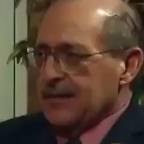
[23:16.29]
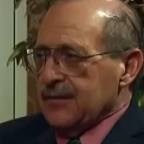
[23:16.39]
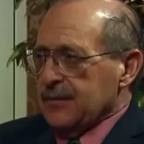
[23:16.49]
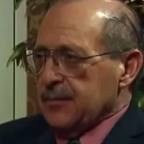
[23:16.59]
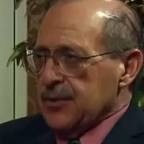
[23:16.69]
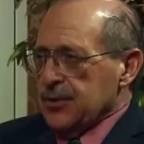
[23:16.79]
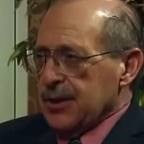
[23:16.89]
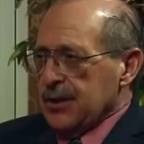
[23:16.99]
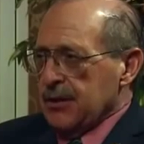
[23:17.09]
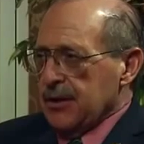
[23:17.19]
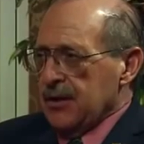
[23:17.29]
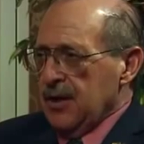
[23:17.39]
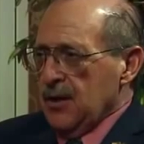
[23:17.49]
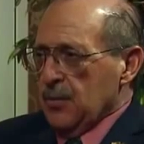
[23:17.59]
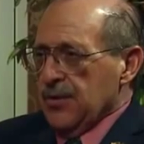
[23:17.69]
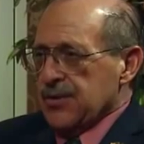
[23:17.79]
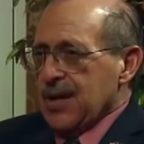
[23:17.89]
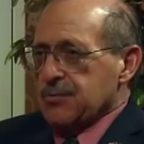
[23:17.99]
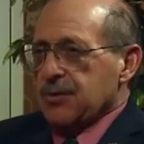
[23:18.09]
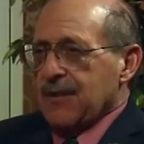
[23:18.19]
you have to appreciate, Gary, with the
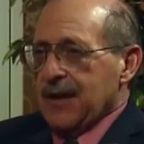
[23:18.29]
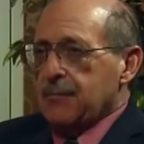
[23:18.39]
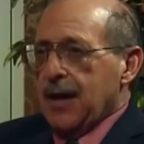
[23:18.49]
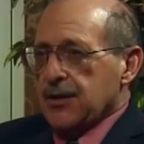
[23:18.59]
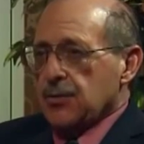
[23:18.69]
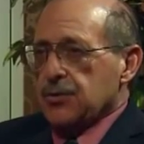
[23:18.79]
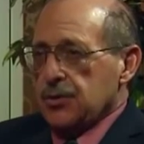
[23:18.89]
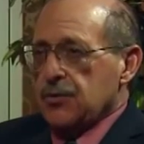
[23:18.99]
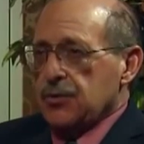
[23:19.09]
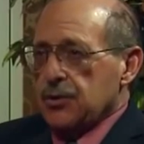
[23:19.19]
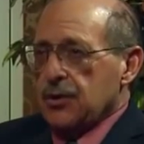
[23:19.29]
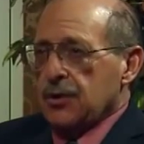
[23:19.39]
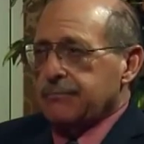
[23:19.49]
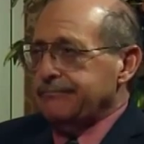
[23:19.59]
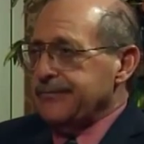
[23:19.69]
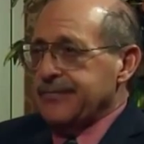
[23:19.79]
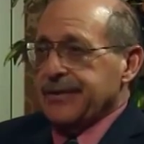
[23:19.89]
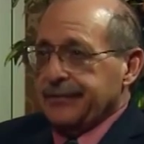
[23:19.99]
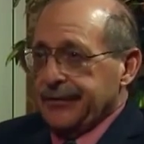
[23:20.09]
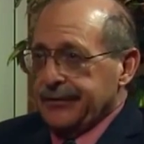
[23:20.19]
exception of antibiotics, which do cure
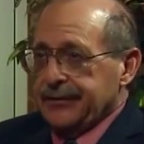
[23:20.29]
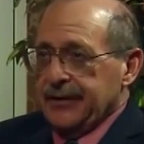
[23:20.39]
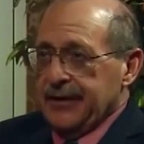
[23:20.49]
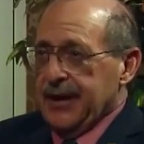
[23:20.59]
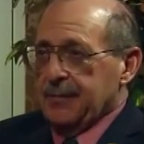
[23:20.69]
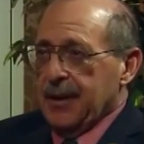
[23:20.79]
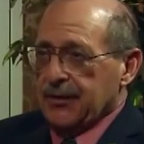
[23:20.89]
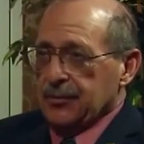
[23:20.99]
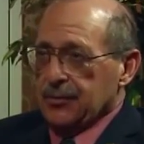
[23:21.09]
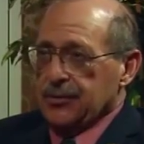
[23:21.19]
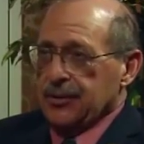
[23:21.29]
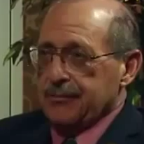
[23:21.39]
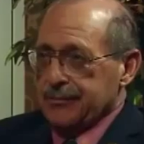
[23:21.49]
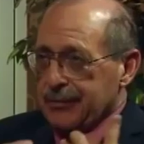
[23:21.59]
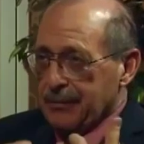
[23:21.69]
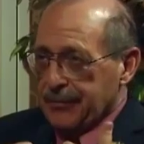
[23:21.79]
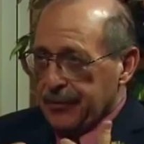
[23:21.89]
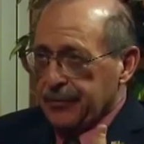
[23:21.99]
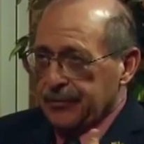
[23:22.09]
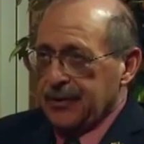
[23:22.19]
syphilis, antibiotics will cure strep
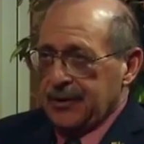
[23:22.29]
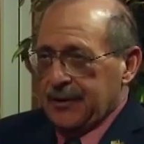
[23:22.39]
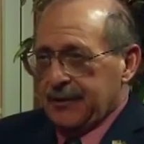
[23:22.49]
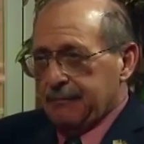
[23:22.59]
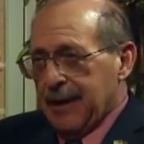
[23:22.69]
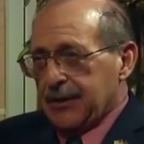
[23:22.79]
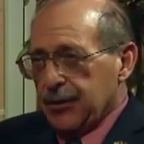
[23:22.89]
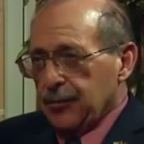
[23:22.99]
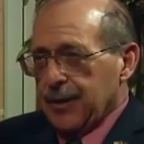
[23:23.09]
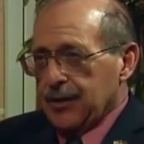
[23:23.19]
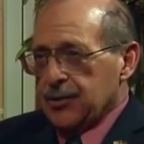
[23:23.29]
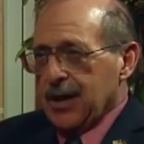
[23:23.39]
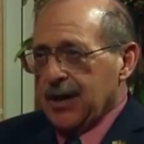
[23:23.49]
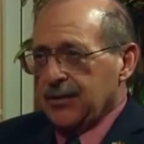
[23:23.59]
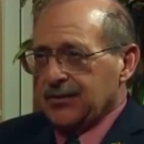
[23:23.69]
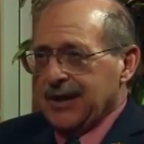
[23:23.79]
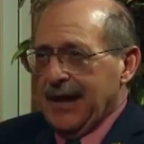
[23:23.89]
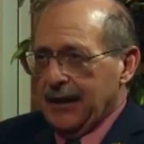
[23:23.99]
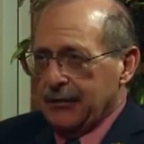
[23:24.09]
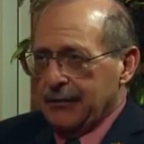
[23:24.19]
throat, bacterial meningitis,
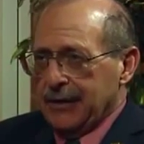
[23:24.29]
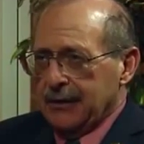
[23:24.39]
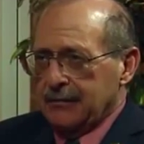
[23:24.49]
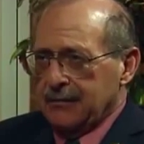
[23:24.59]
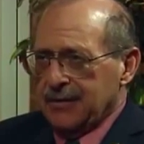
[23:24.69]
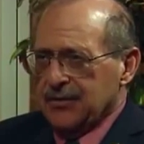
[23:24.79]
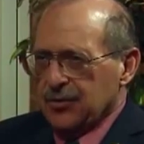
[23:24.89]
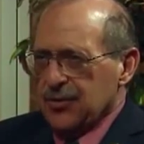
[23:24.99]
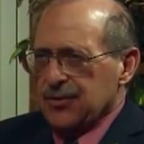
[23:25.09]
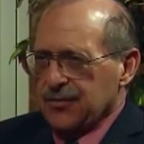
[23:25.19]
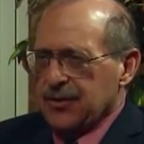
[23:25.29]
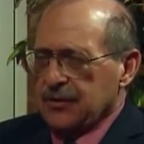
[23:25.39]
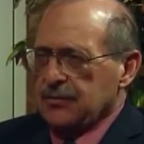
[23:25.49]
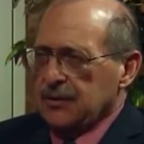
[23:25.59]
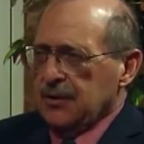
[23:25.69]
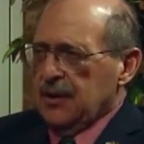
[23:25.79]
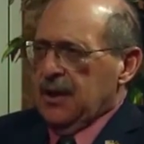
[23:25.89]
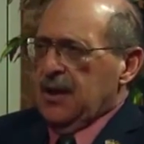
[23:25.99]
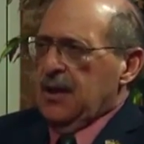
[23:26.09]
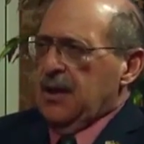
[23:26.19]
gangrene, these sorts of things.
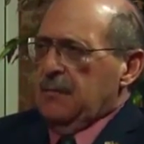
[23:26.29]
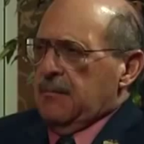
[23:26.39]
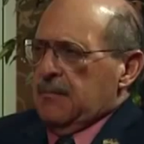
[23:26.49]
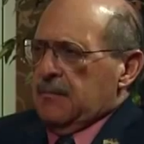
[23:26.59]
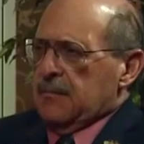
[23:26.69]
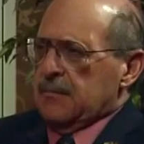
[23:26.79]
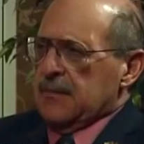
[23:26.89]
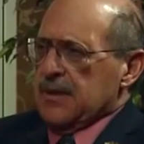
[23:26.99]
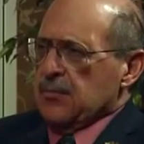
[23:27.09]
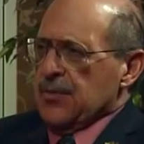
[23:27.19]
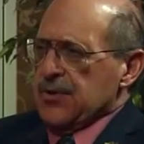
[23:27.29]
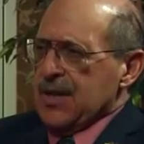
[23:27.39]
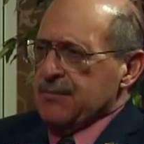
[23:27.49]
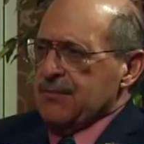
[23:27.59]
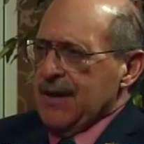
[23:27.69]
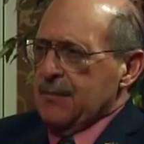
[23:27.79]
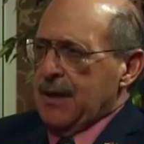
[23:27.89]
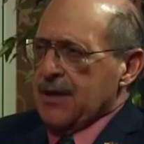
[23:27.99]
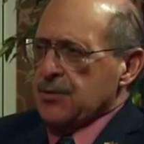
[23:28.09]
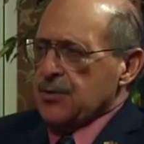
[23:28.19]
With the exception of
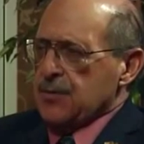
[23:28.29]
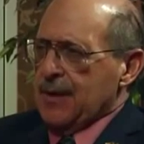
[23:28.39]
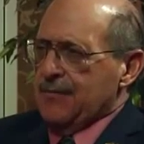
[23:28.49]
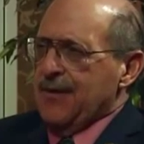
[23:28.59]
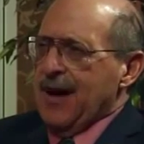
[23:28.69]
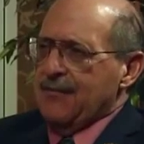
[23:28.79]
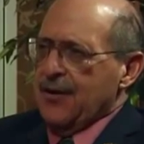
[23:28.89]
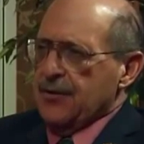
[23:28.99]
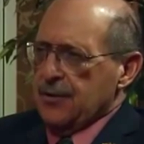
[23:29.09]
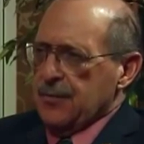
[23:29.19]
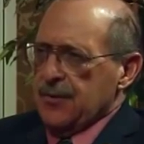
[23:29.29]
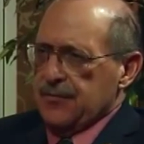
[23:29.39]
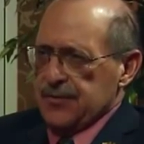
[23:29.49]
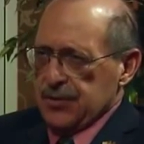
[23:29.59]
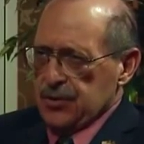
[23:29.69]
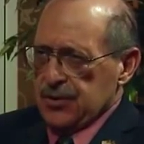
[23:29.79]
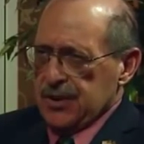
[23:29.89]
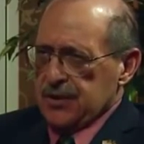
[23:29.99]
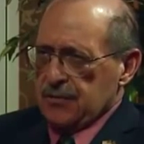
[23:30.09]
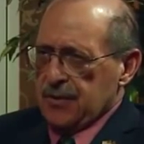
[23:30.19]
antibiotics, which is about 500 of them in the
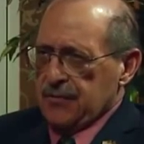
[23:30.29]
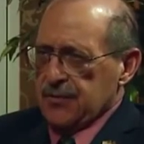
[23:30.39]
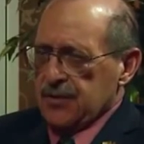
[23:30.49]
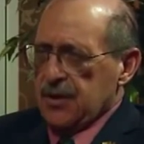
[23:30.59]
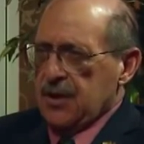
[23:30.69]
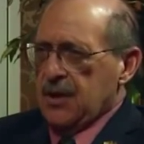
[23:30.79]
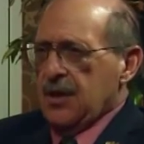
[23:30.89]
physician's desk reference,